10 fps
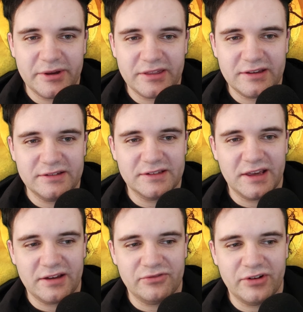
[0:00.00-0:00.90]
where things
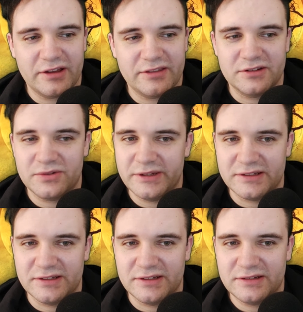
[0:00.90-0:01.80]
get rather
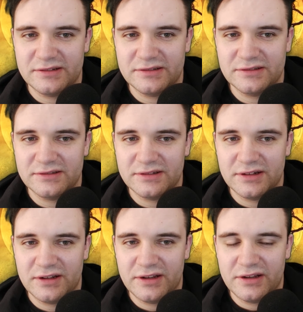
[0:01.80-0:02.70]
twisted.
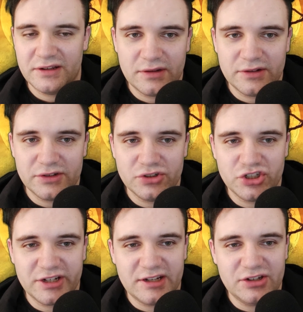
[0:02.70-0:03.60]

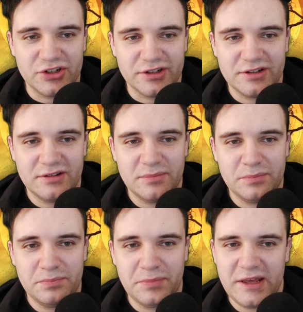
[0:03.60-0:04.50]
Shedinja,
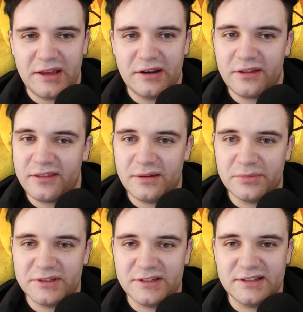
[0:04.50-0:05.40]
being nothing
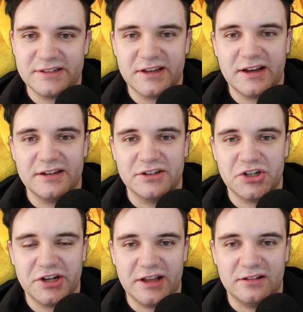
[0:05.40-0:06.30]
but a discarded
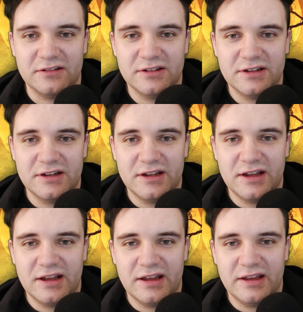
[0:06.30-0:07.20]
shell,
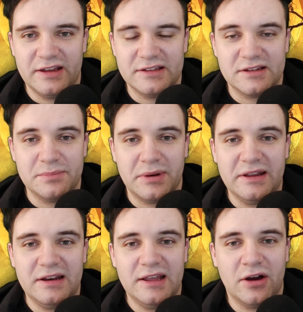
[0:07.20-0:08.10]
is
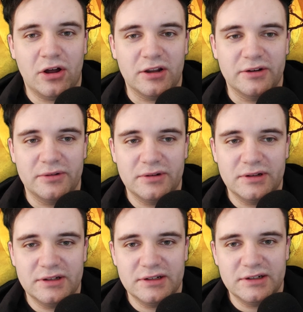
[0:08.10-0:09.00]
completely hollow
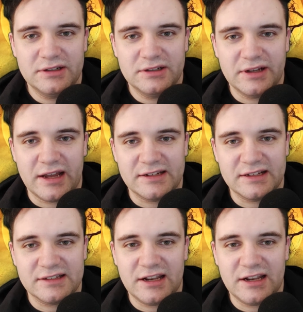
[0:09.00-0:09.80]
and has a